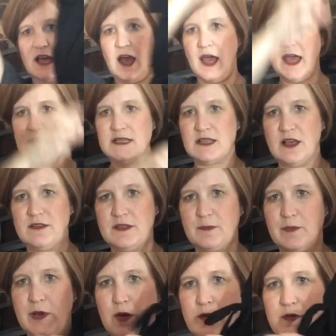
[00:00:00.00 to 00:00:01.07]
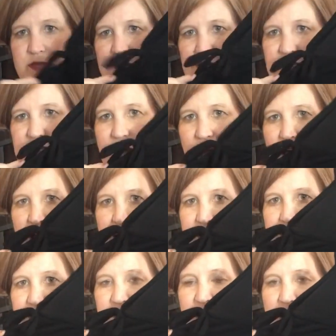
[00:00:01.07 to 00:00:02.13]
ties on both
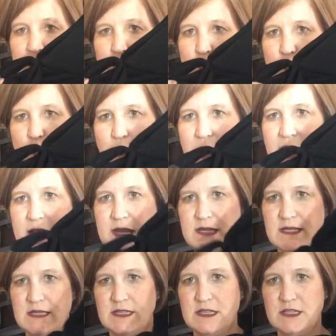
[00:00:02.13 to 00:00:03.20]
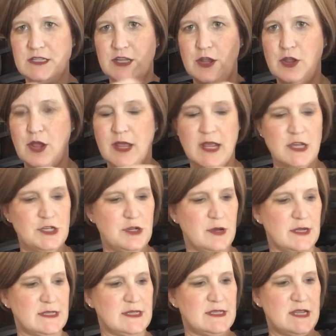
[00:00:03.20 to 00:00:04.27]
sides at your waist. So I guess you
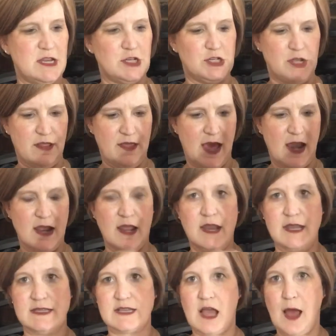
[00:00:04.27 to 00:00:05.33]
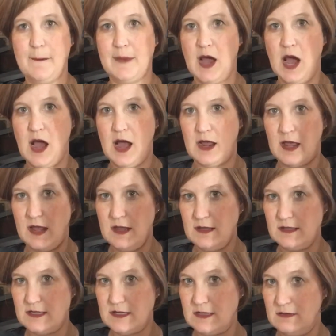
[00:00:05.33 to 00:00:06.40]
can cinch that in. It's got
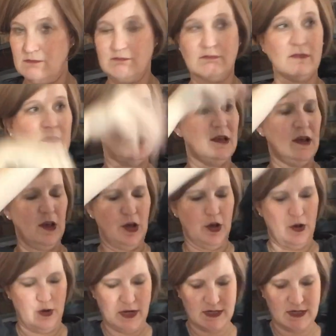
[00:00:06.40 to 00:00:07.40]
pockets. Who